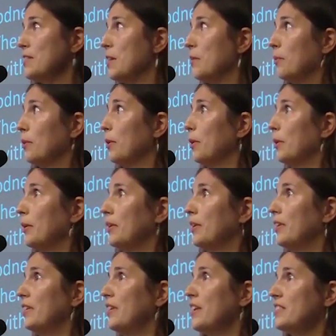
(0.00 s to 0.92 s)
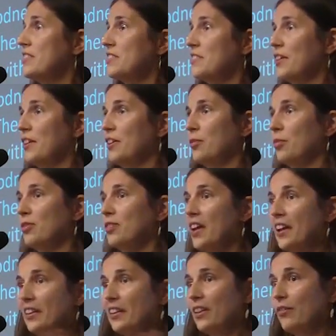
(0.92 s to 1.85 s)
that were necessary to
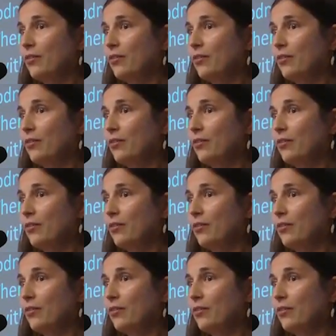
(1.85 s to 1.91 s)
protect the